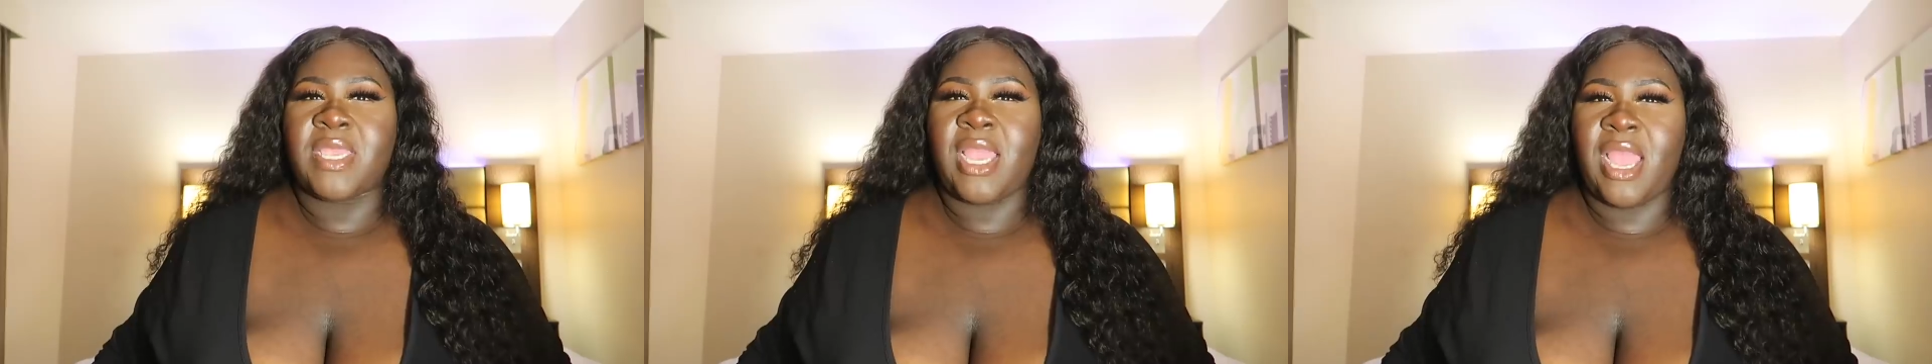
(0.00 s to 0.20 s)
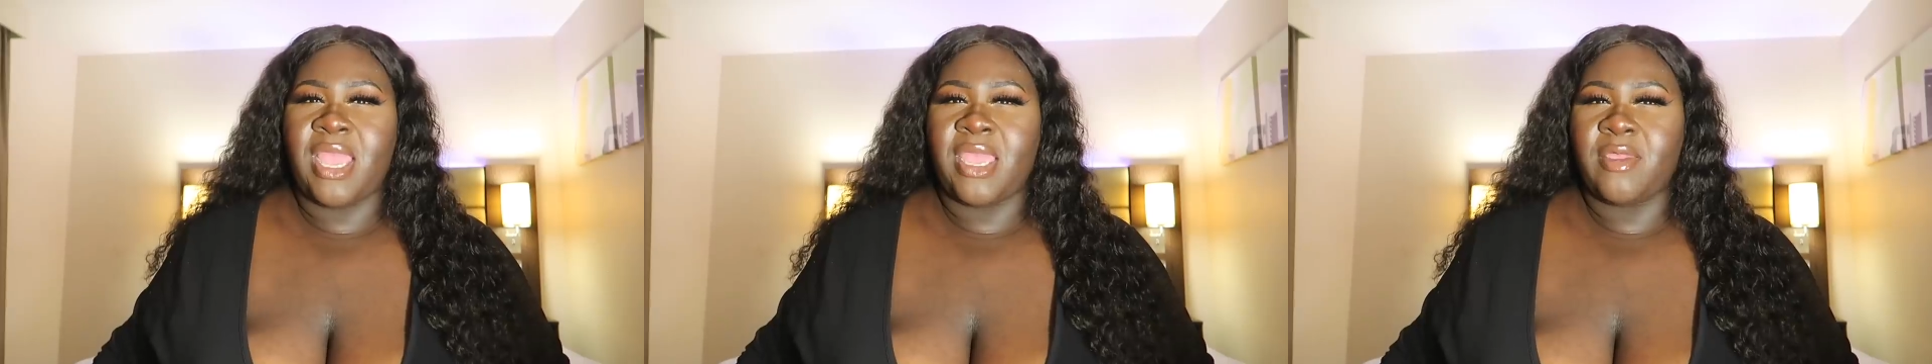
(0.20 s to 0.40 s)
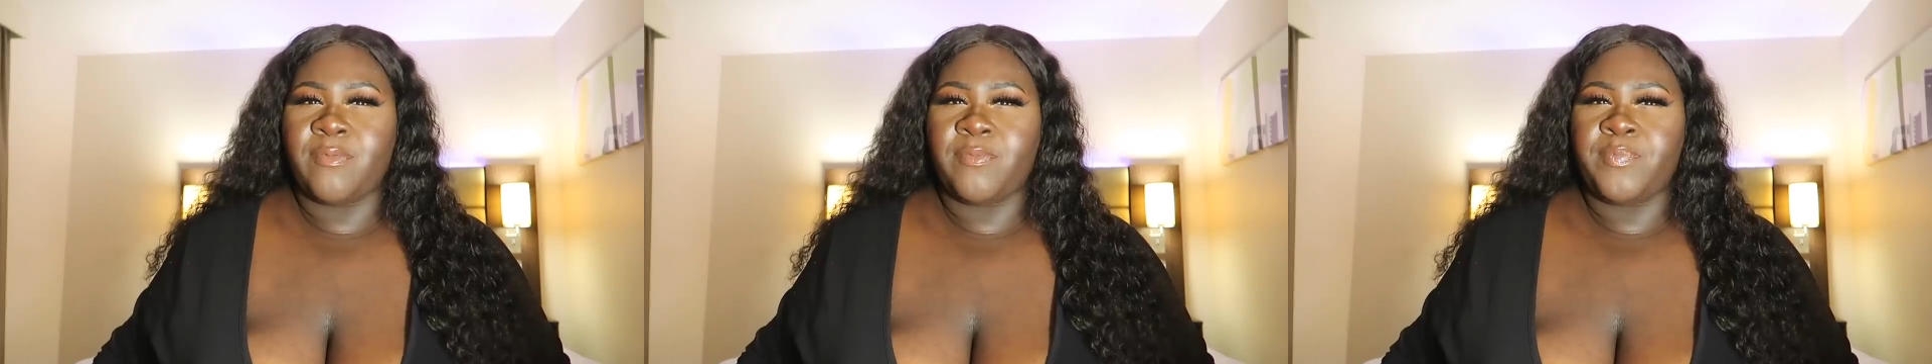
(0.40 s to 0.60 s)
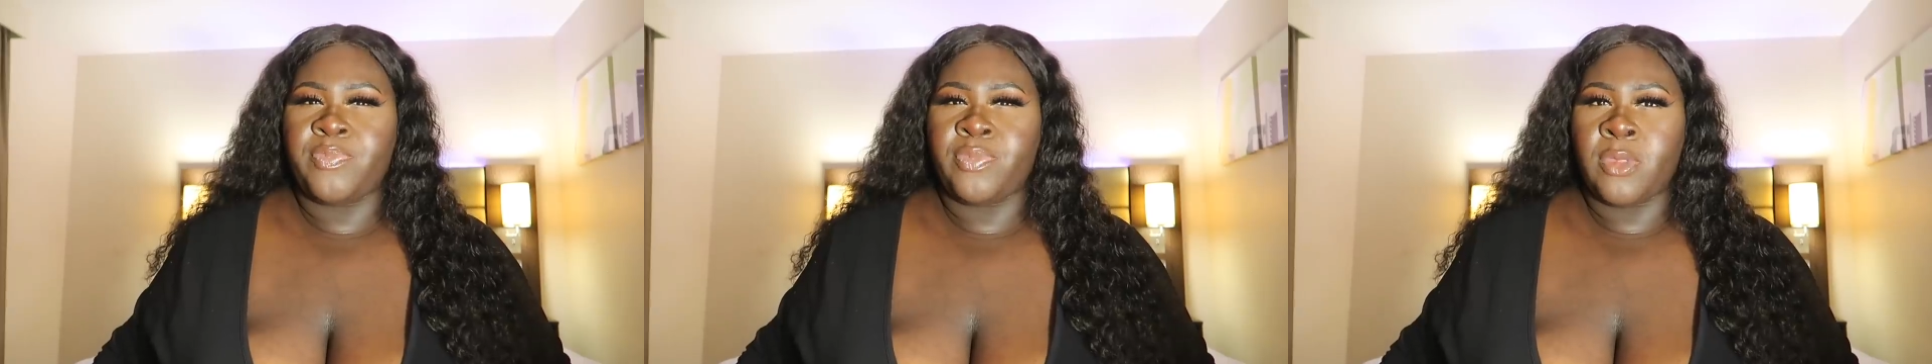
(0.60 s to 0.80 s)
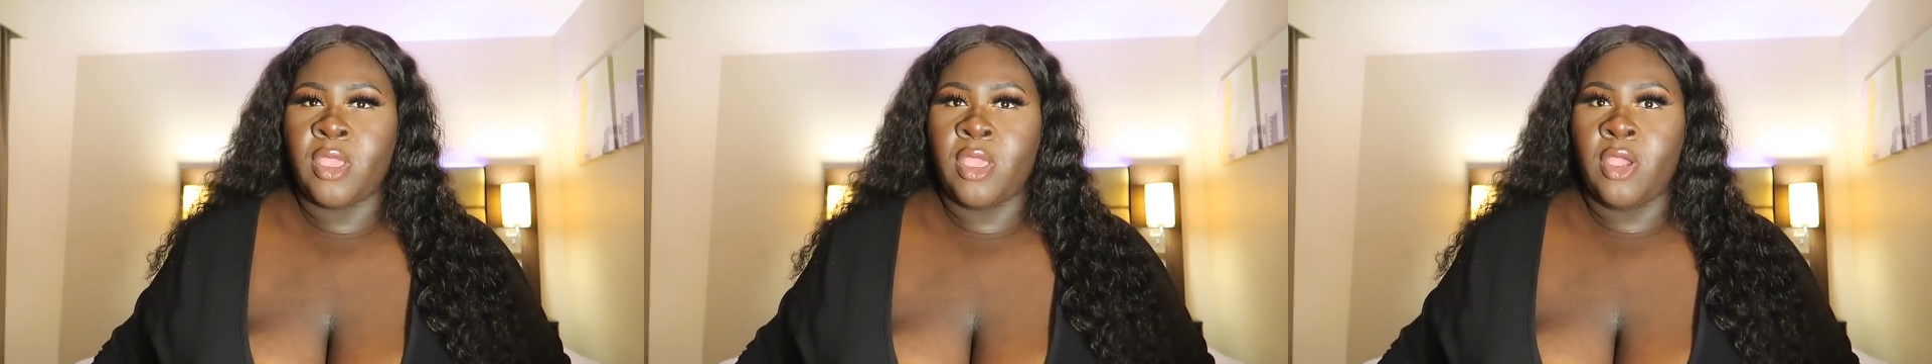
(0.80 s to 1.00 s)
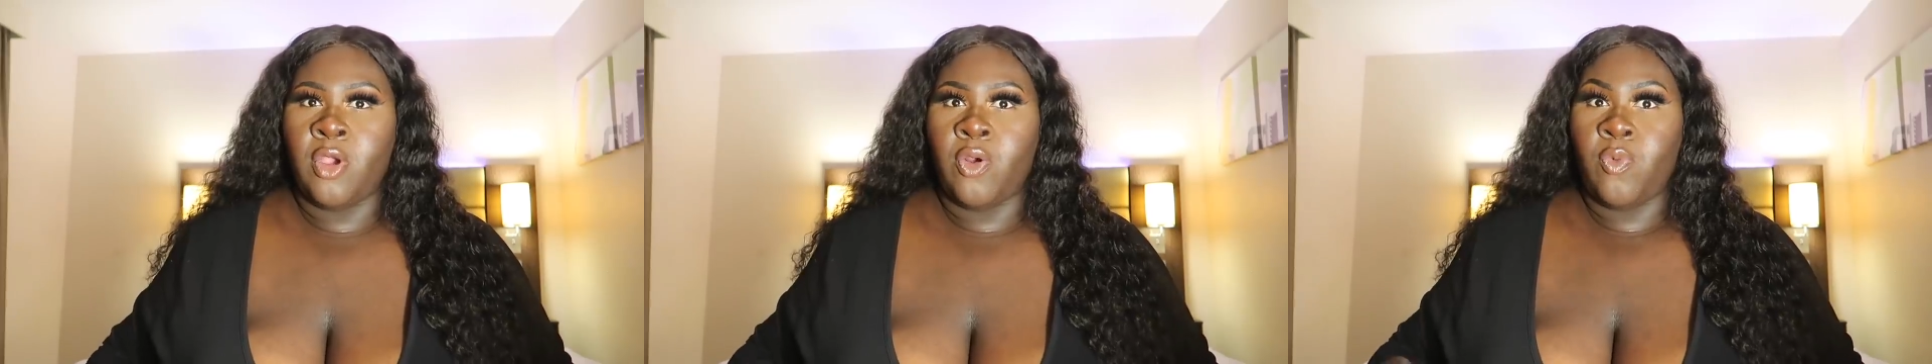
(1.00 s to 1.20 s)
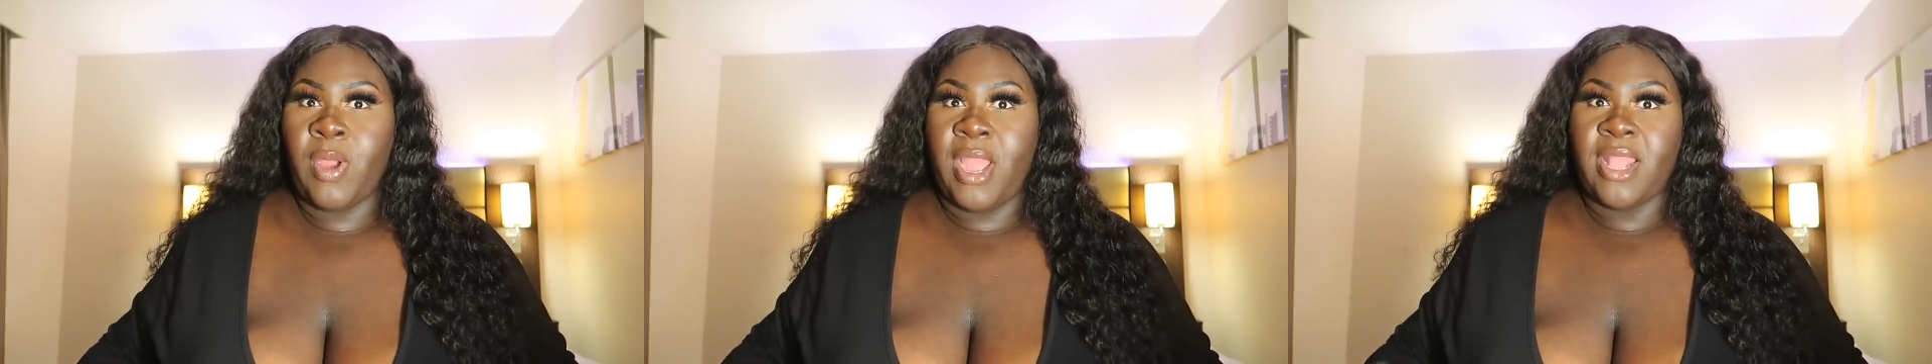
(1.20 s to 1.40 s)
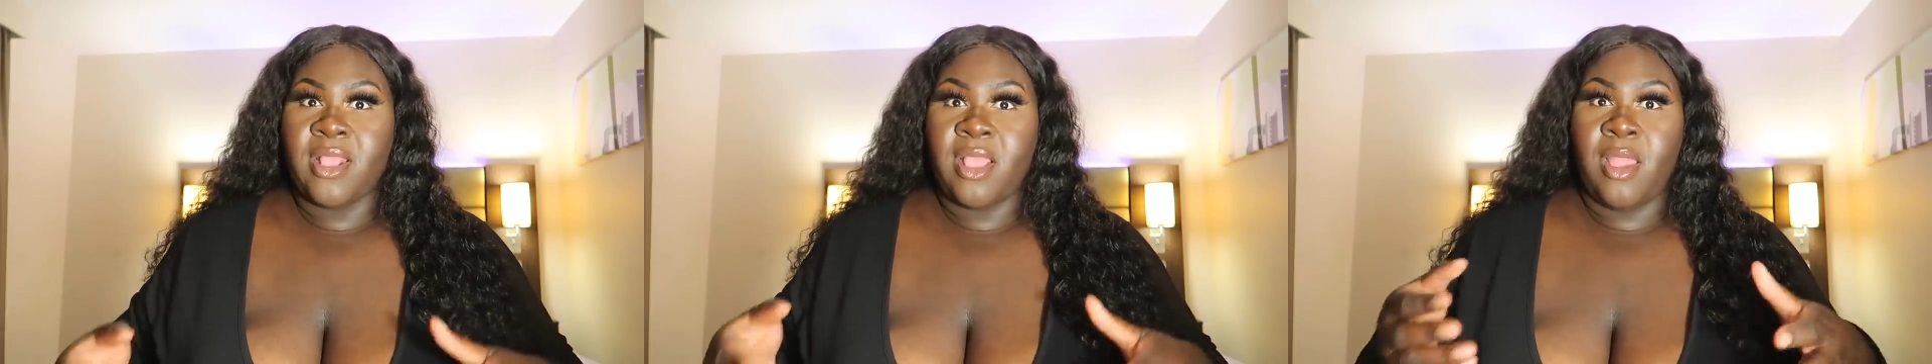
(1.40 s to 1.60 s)
time
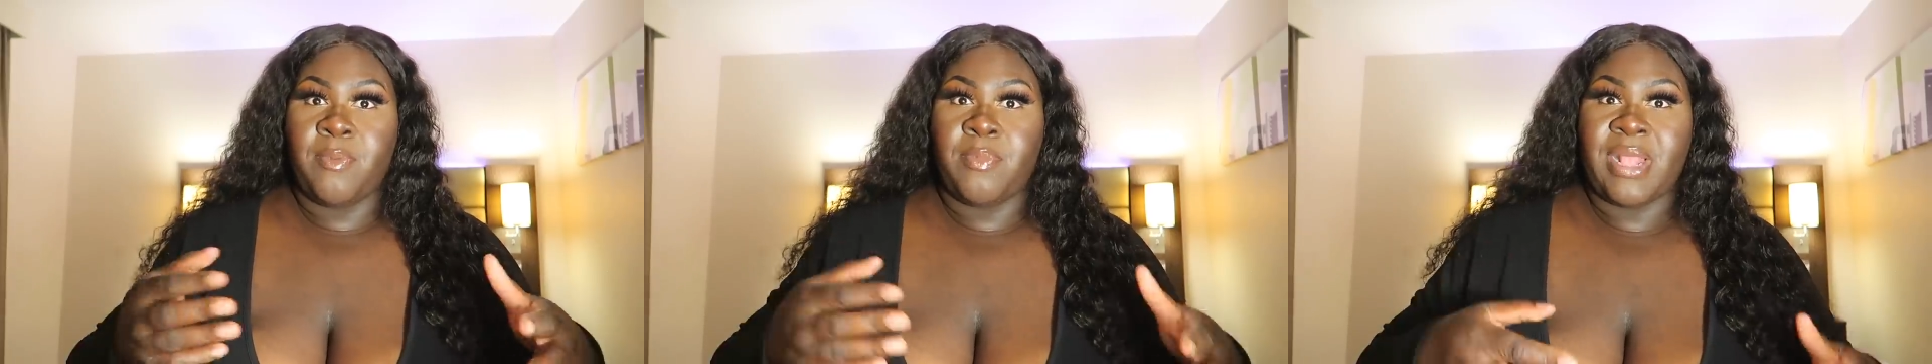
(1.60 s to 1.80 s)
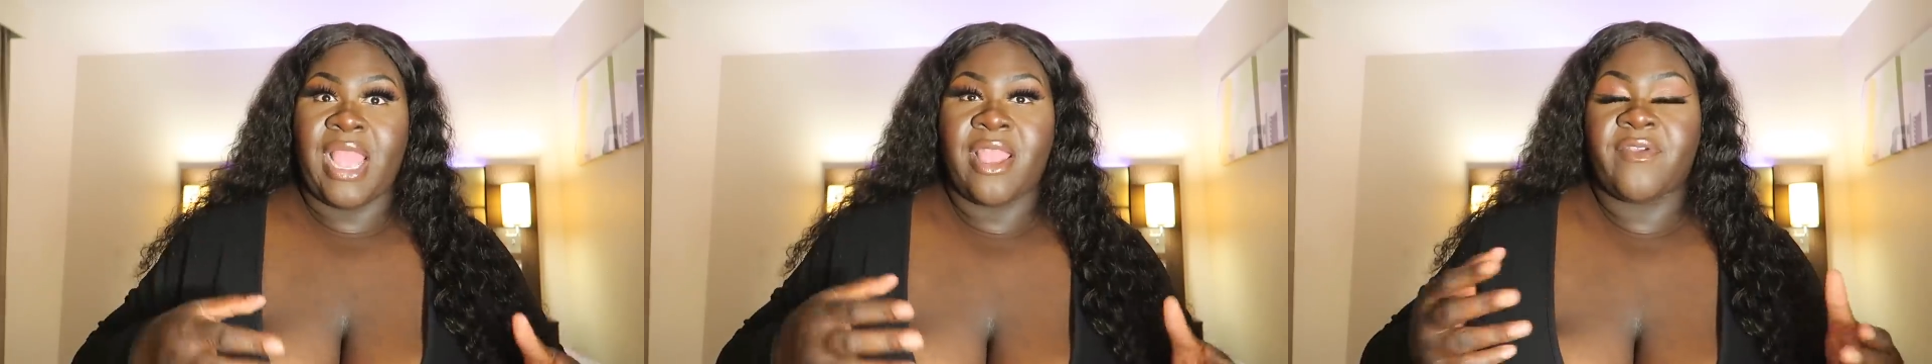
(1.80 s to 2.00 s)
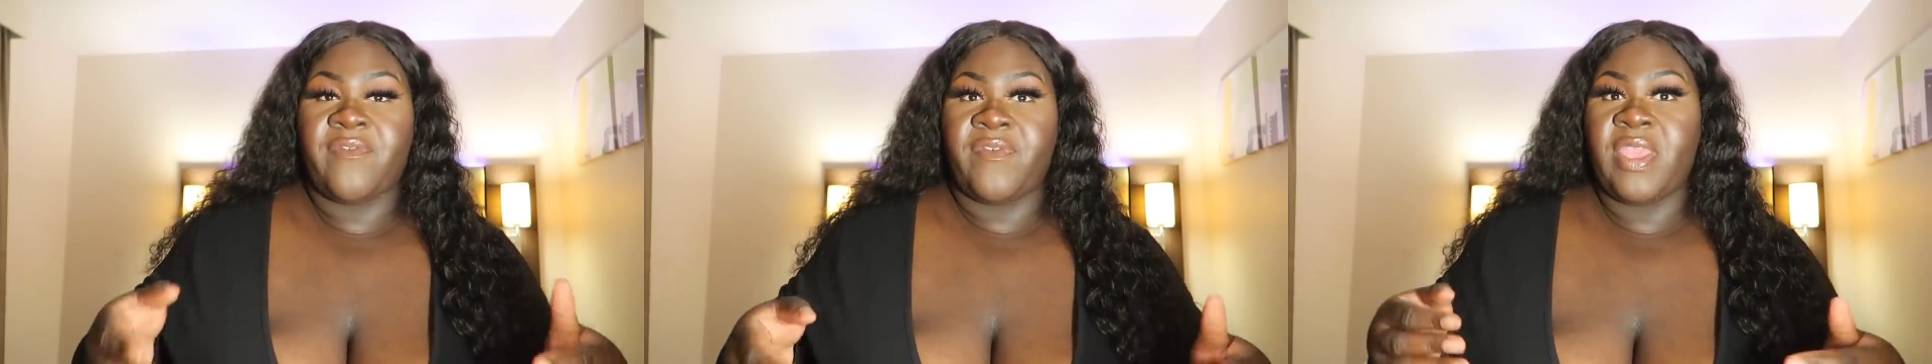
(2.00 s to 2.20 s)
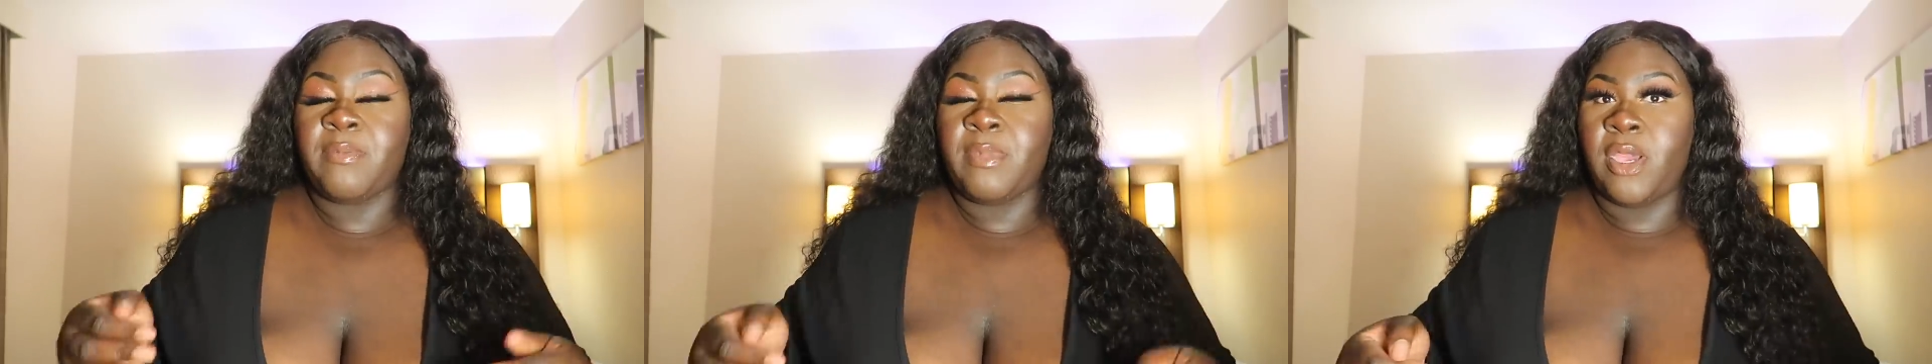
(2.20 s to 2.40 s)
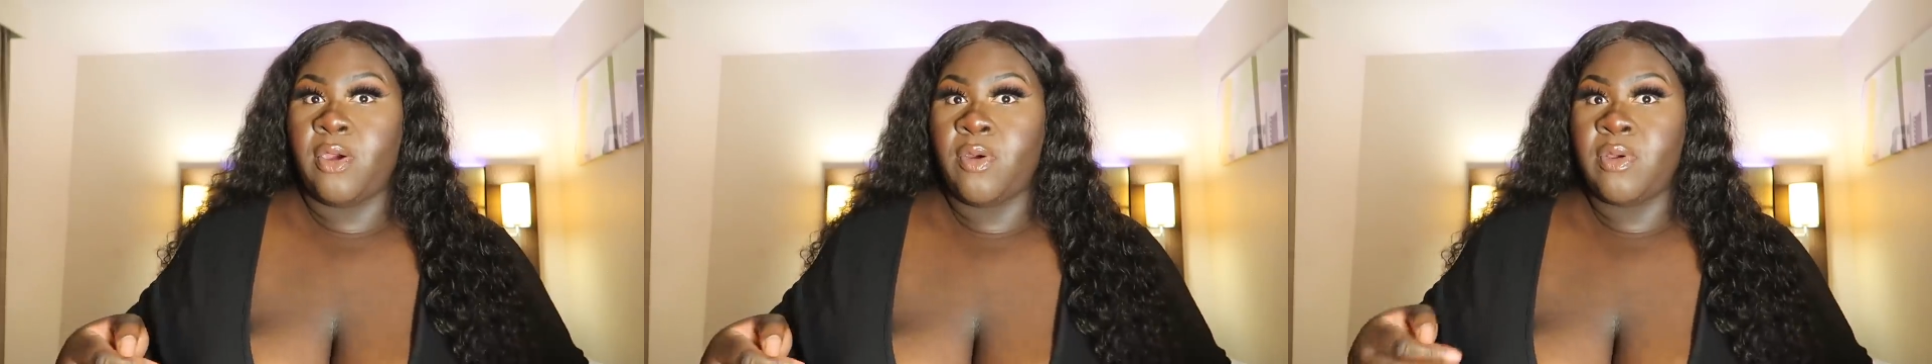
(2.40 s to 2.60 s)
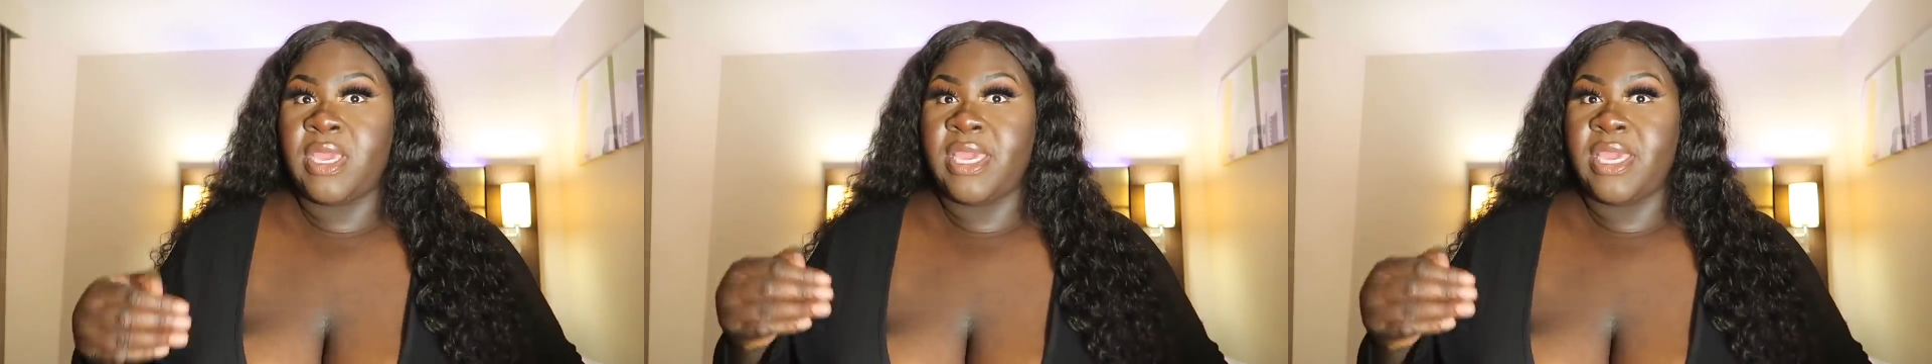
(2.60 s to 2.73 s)
when a black female